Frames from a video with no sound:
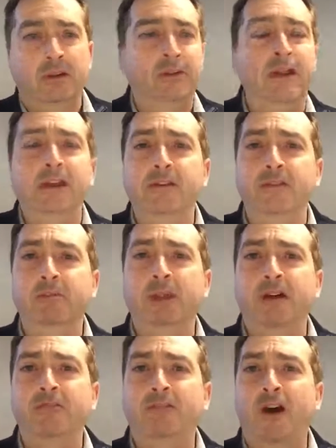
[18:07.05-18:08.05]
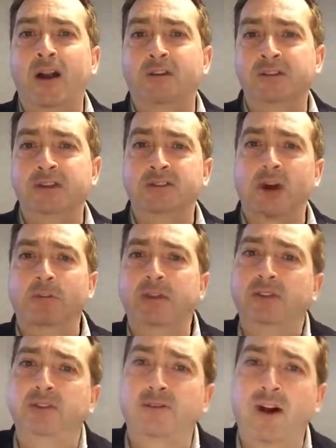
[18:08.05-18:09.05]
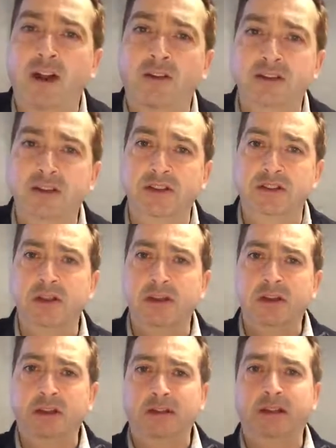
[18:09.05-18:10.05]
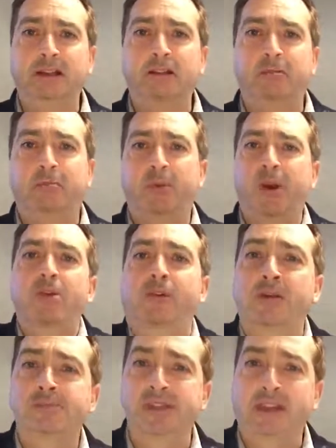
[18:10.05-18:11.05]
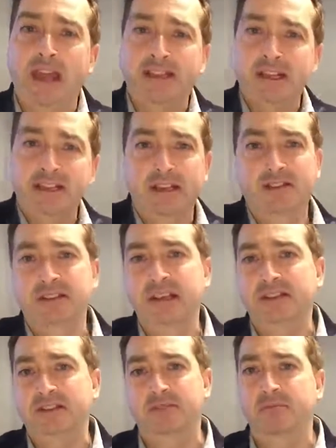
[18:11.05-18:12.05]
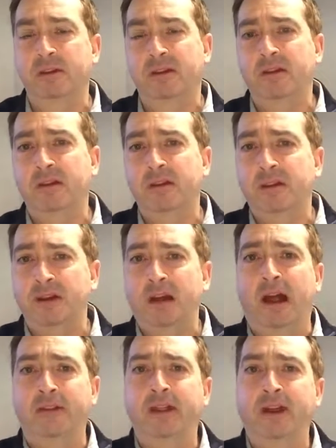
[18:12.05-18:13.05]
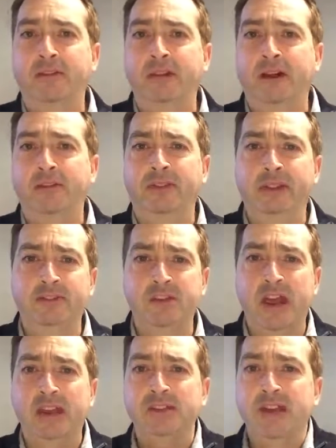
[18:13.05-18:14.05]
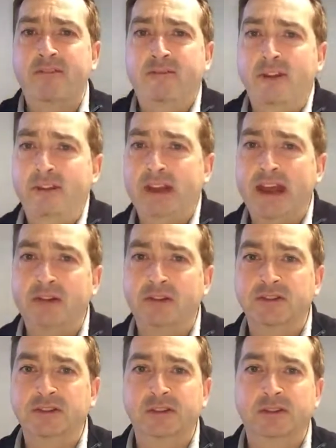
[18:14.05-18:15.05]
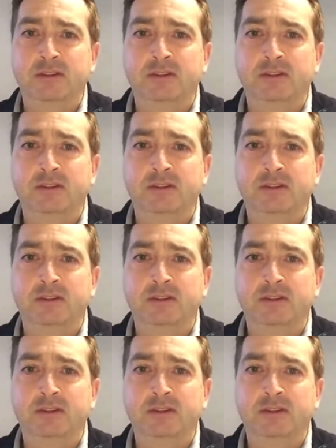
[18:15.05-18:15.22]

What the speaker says: Think of them like viruses, computer viruses, little programs that get into your system and they change everything else.